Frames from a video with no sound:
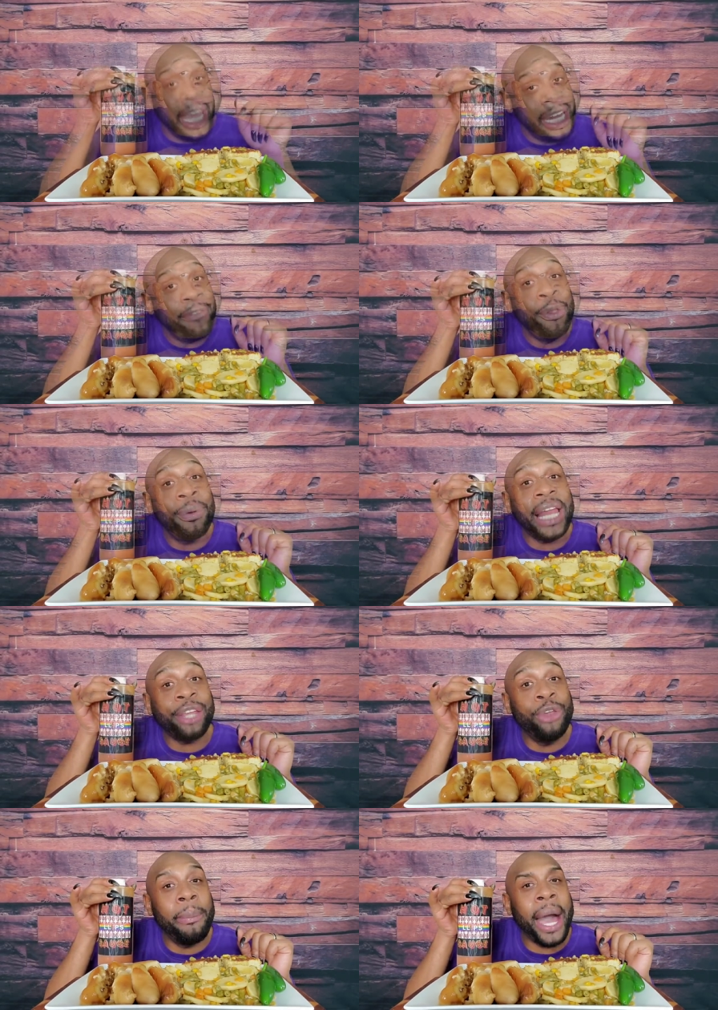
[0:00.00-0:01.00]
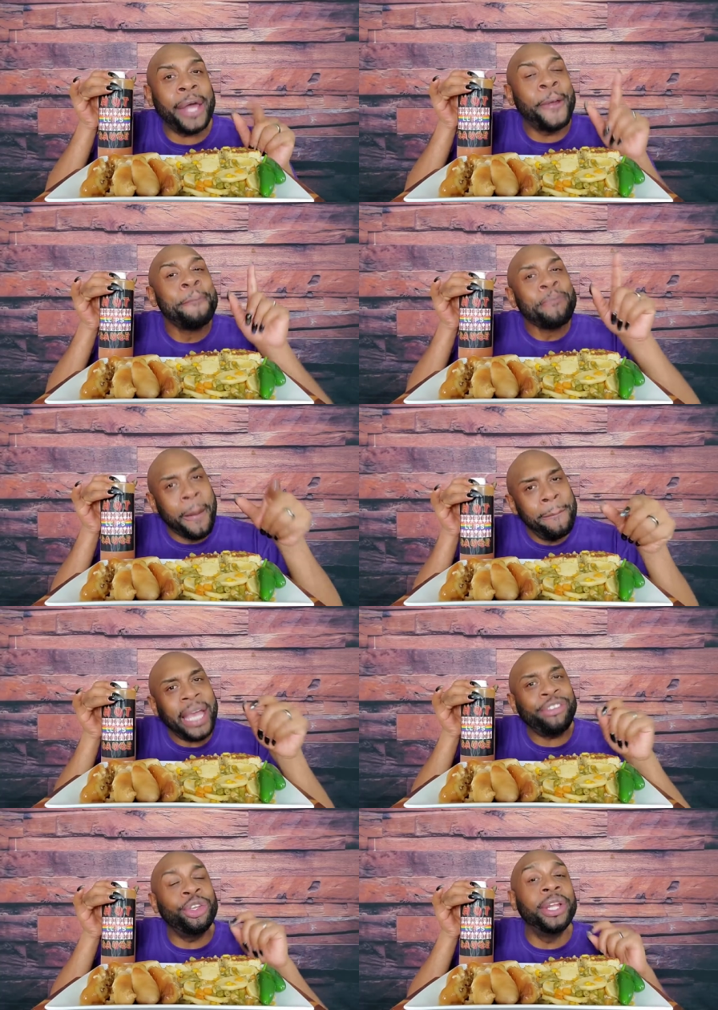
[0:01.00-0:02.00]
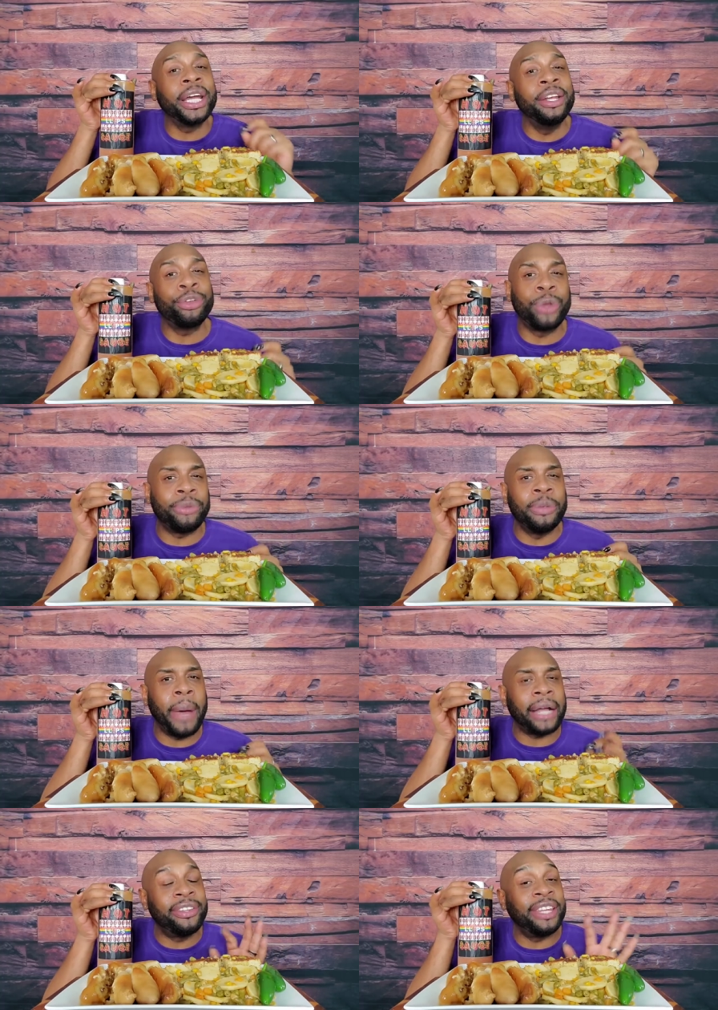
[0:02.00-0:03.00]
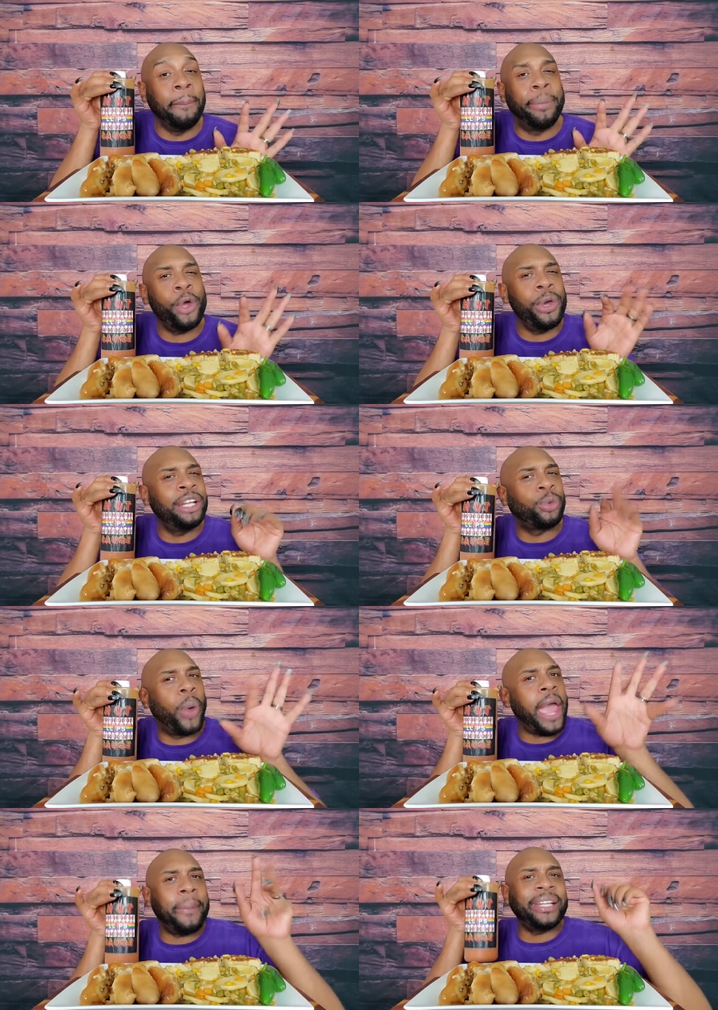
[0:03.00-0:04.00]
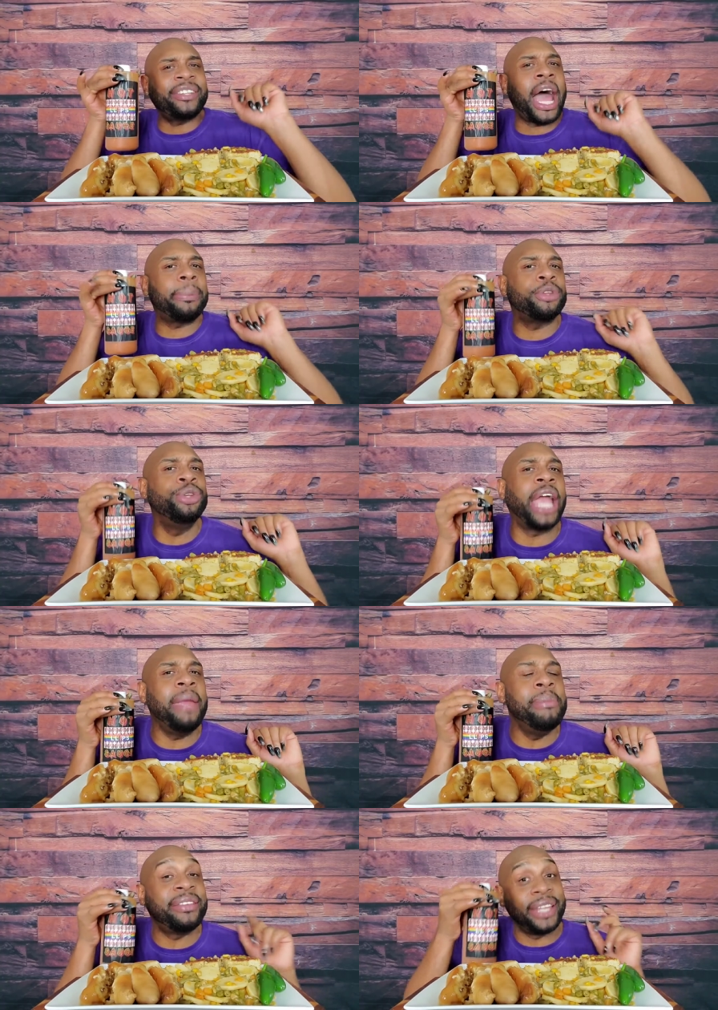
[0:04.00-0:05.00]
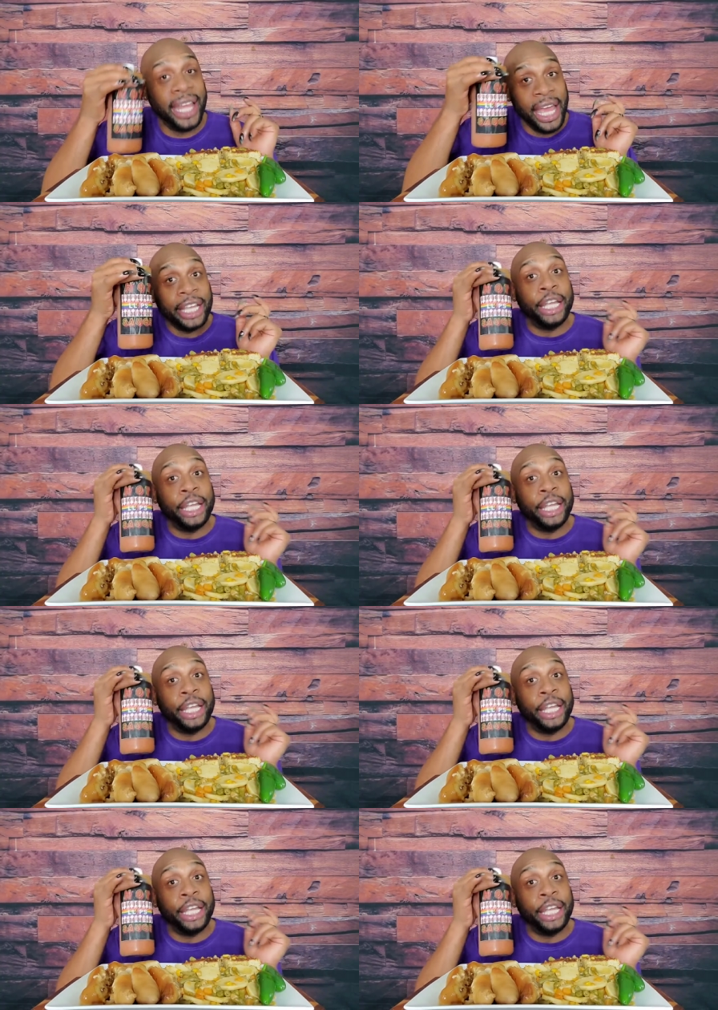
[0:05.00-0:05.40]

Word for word: And if you would like your bottle, make sure you look in the description box. It's in blue, and it's way up at the top, so you can't miss it.